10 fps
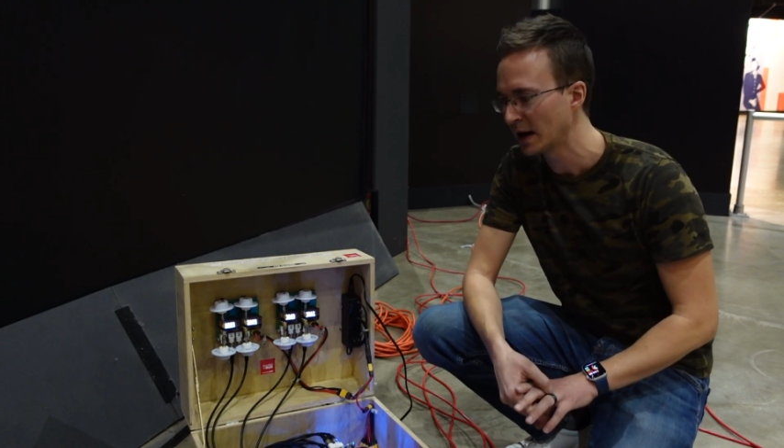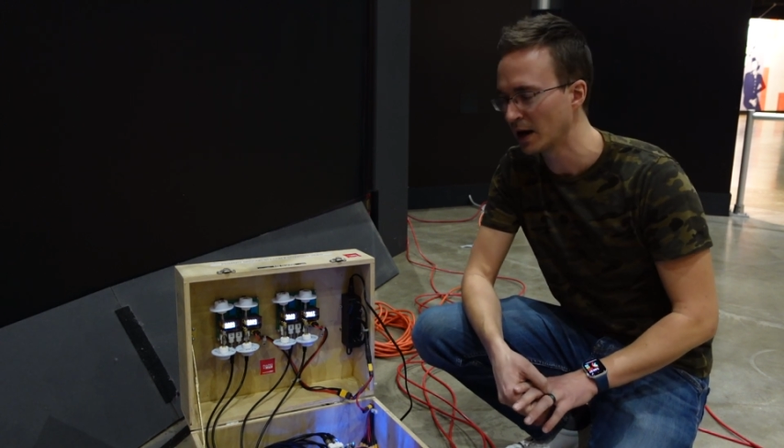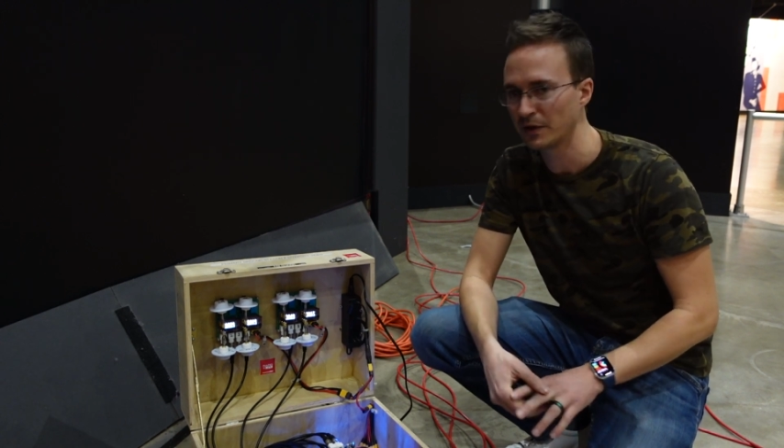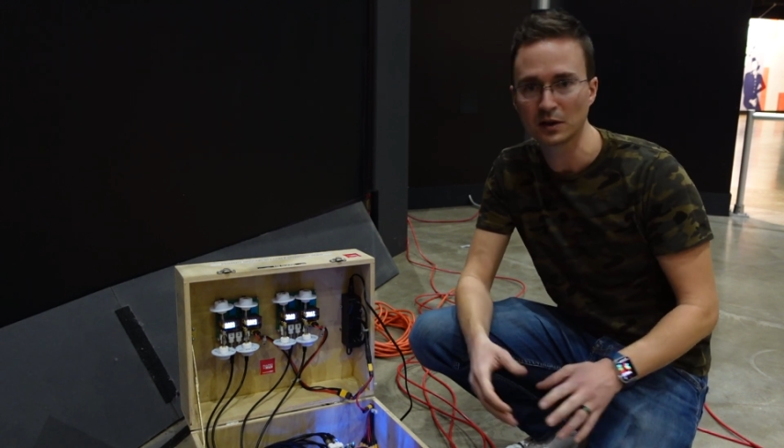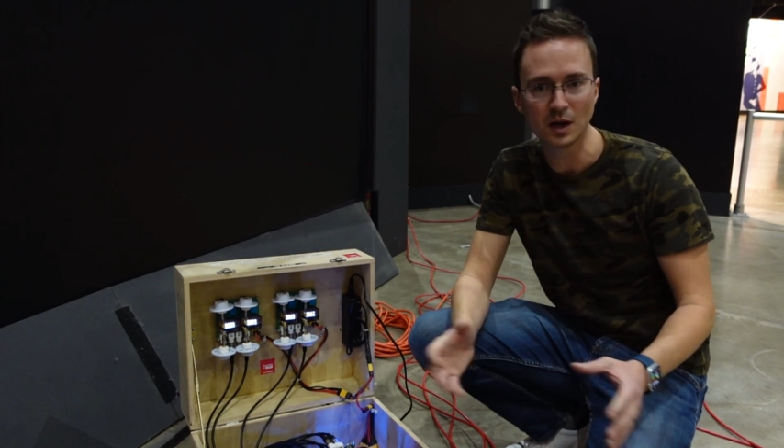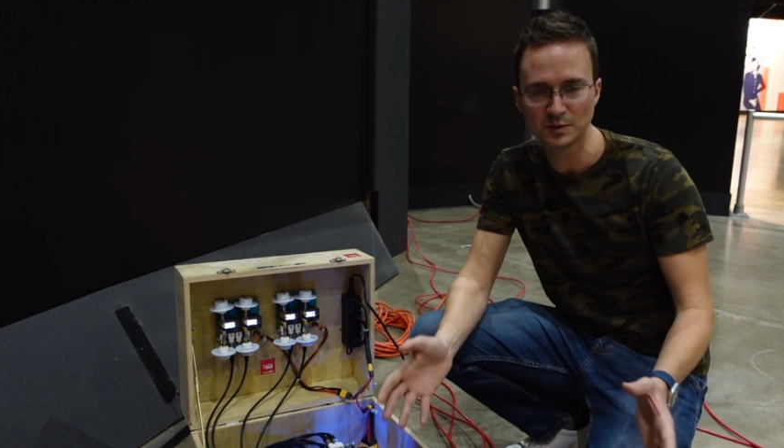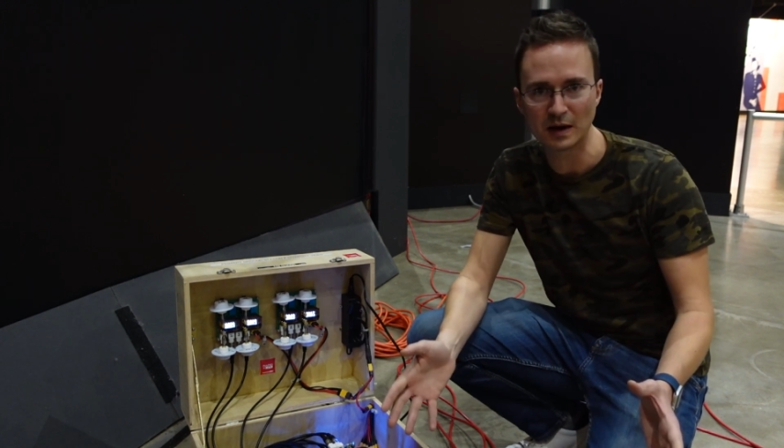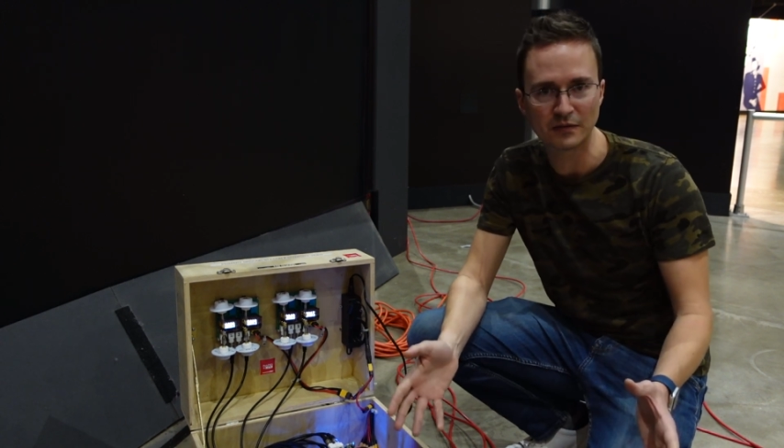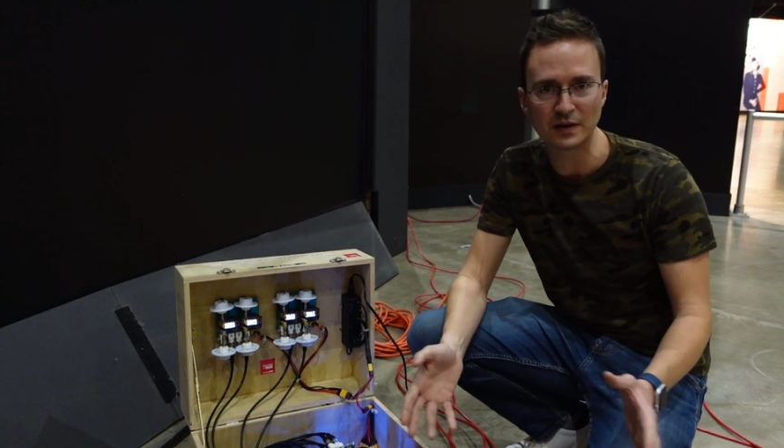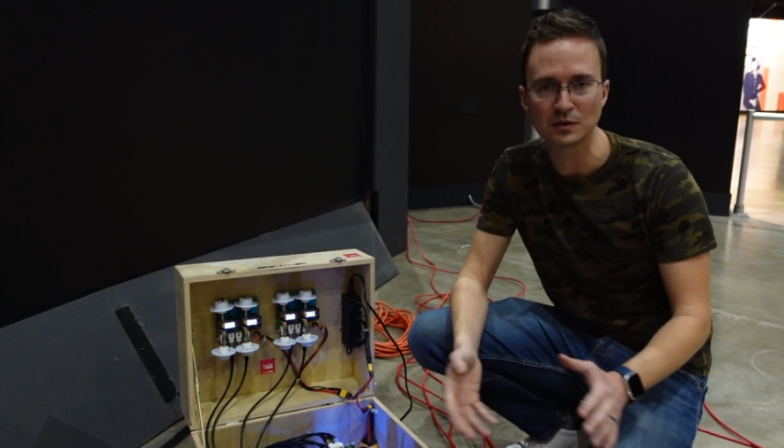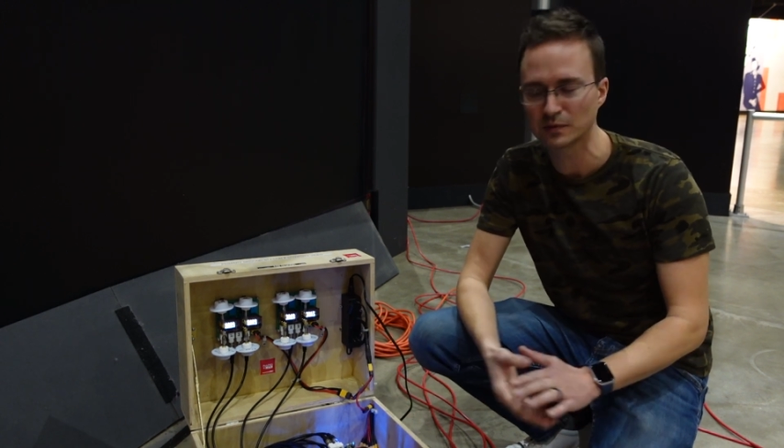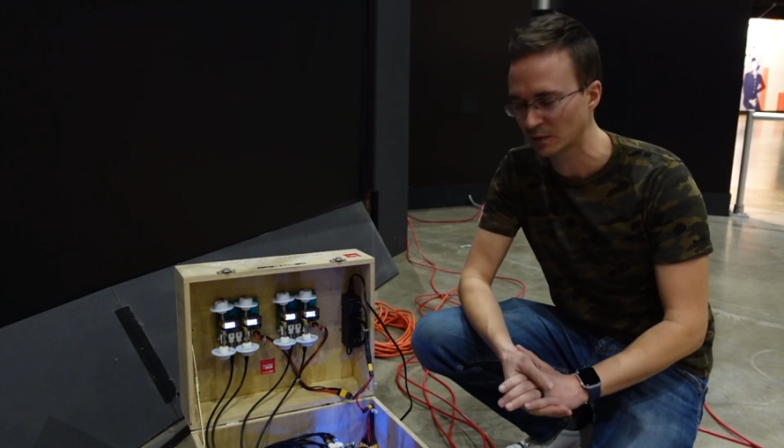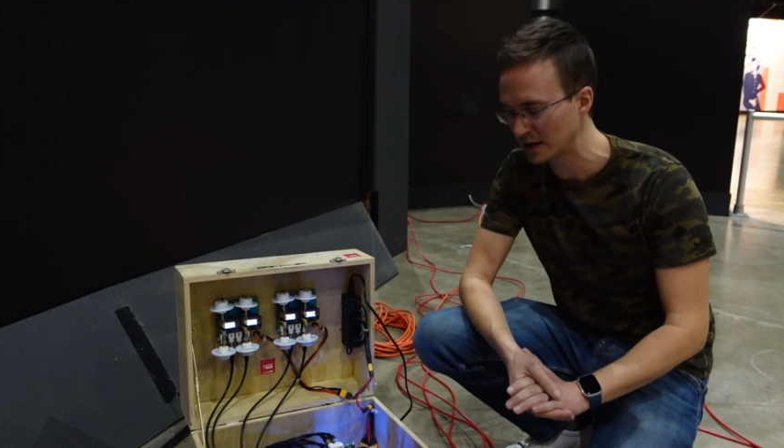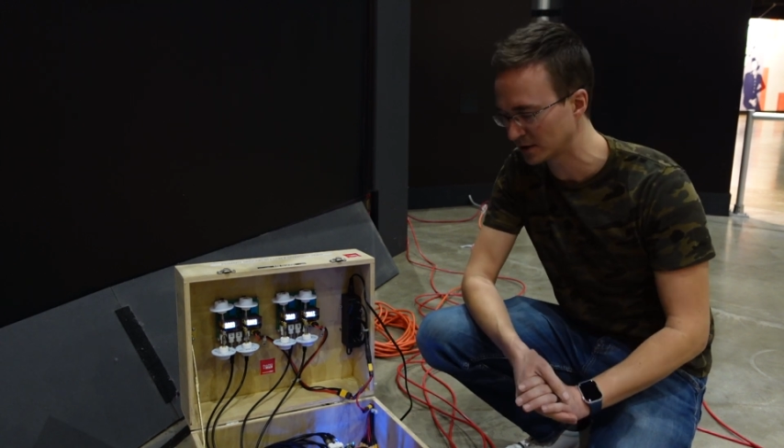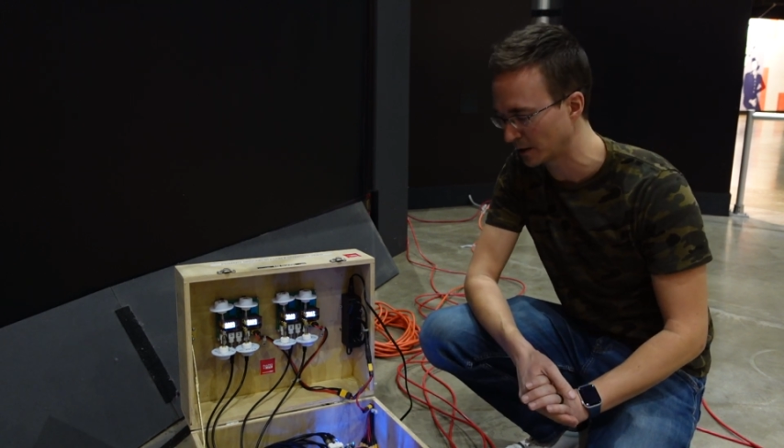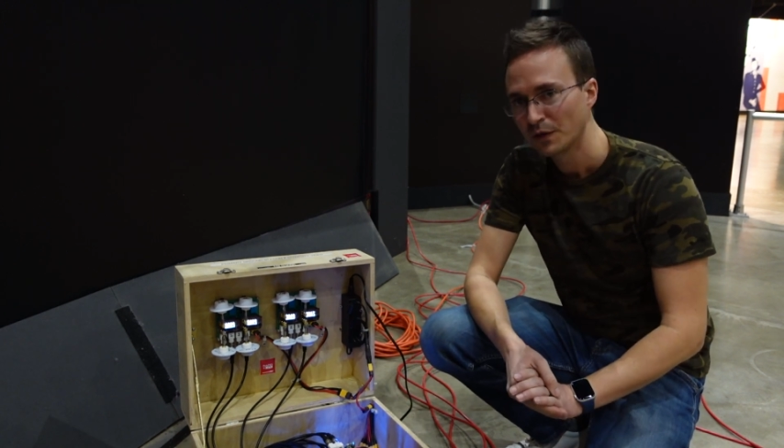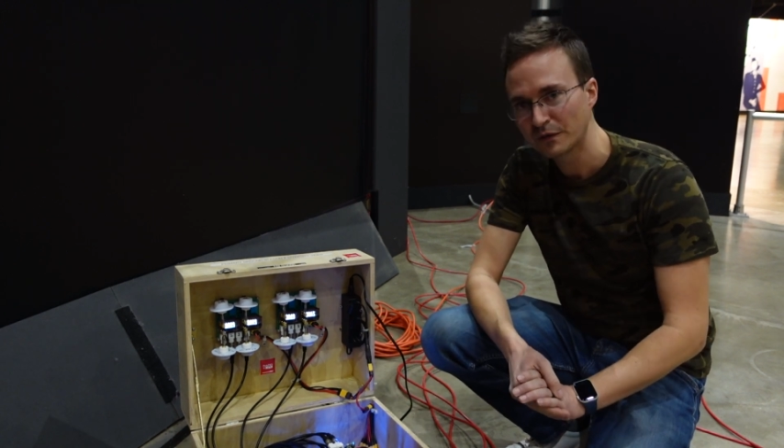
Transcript: uh, that clubs might face for racing.